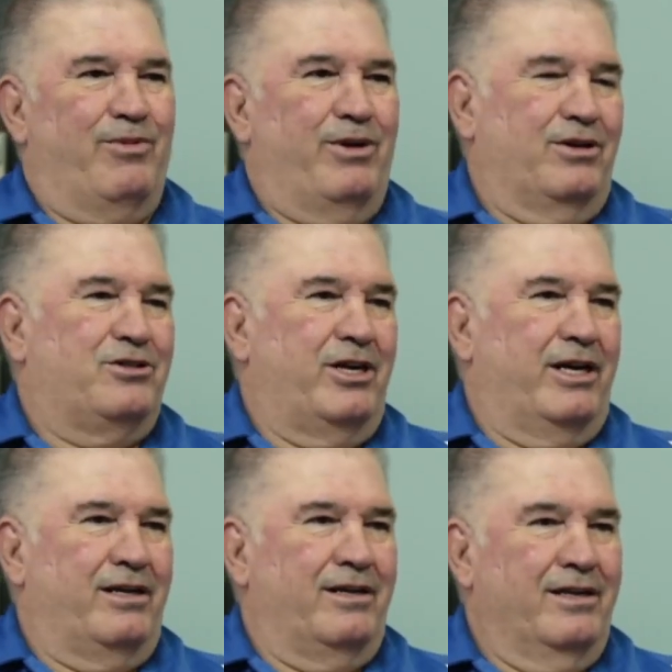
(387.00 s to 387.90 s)
so we could
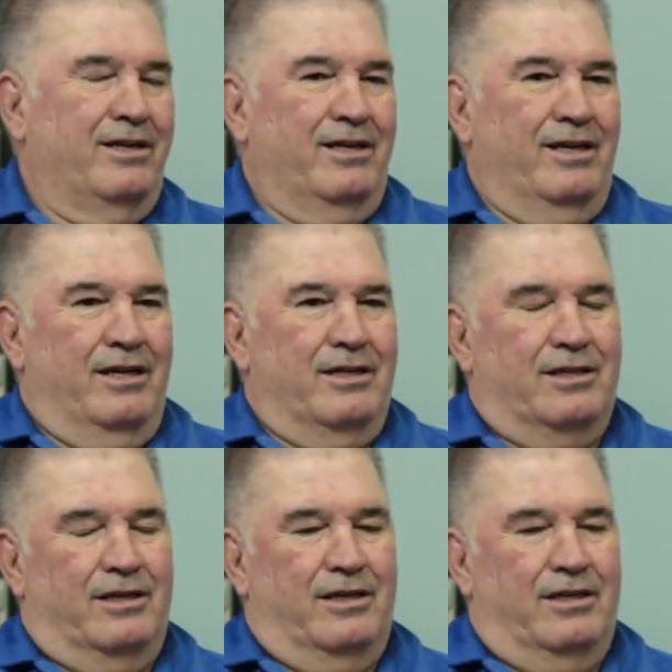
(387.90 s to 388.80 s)
train.
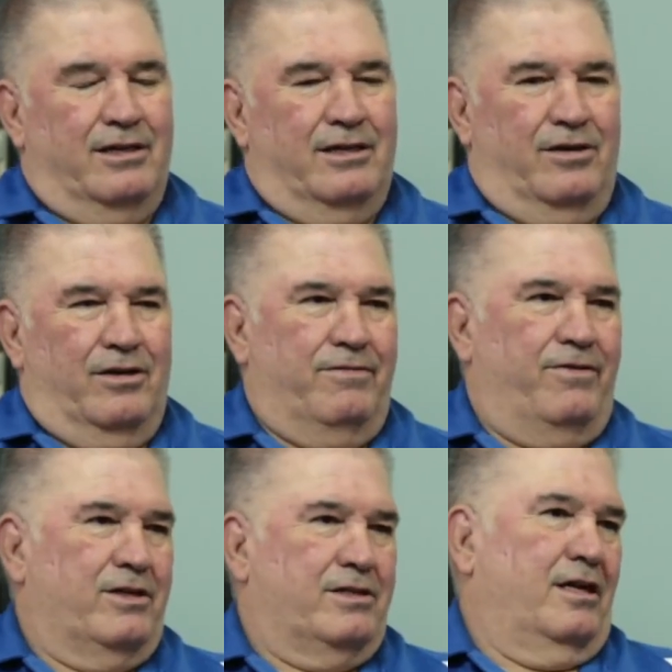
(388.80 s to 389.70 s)
So a lot of
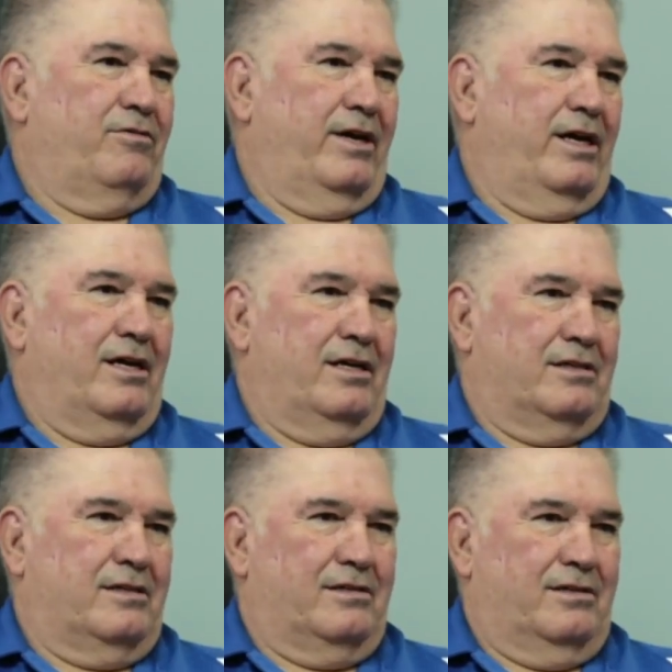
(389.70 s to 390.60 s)
folks don't
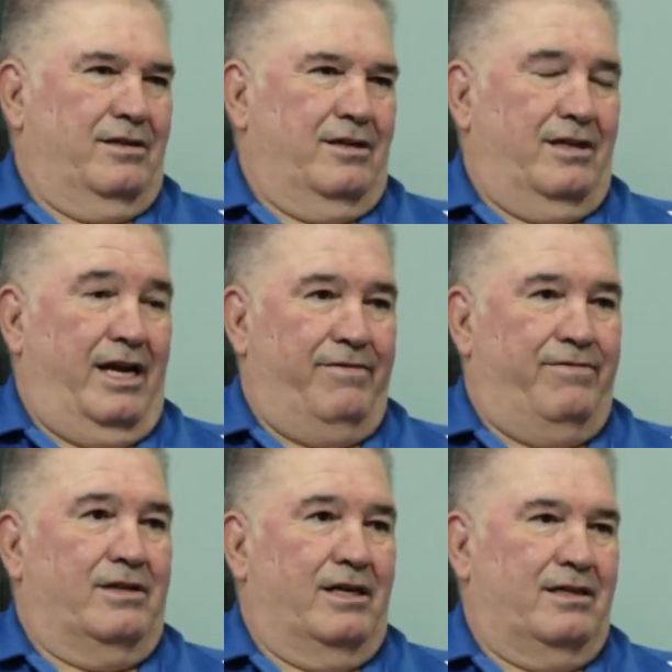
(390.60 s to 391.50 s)
realize, you know, the
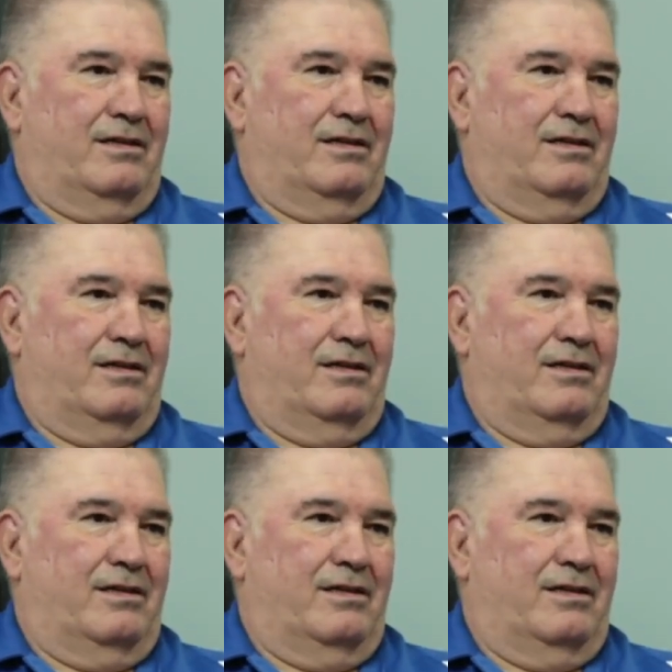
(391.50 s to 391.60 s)
effort that